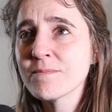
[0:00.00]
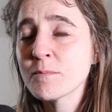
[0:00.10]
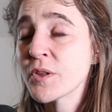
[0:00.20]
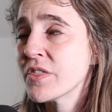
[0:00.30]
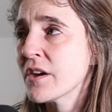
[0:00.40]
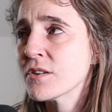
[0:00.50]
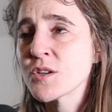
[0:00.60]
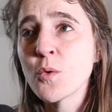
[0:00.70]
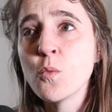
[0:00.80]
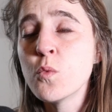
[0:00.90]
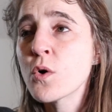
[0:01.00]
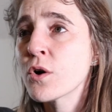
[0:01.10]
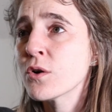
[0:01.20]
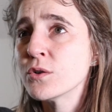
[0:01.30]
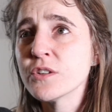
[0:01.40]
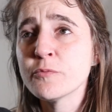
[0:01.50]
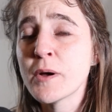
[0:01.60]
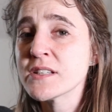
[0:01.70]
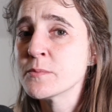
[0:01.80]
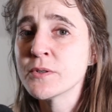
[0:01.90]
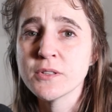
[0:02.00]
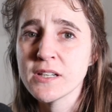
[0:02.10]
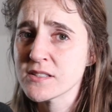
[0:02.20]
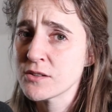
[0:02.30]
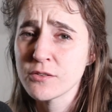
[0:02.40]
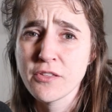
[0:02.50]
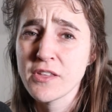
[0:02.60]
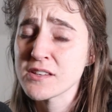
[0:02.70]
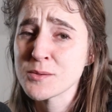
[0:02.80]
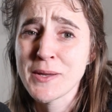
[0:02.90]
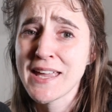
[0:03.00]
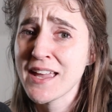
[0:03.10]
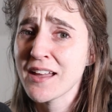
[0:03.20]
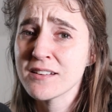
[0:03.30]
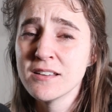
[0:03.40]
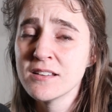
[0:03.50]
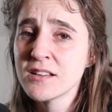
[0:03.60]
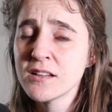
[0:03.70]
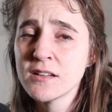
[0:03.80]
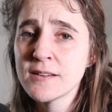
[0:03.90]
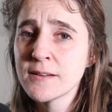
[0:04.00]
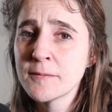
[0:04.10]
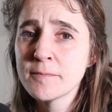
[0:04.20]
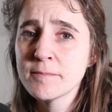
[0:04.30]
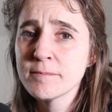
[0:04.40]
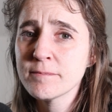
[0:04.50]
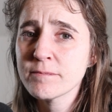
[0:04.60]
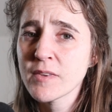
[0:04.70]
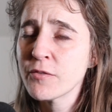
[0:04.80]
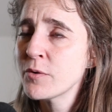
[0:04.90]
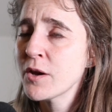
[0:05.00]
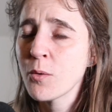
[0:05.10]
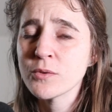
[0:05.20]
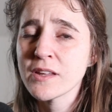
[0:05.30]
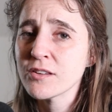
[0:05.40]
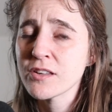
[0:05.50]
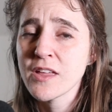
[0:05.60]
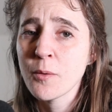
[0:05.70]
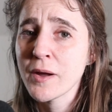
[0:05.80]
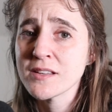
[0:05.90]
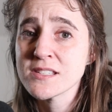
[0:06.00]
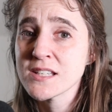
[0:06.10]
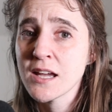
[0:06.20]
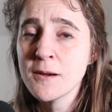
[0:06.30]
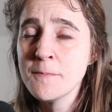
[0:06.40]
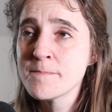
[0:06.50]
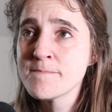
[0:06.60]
But there is a world of possibilities in all the things we can, if we only look that way instead.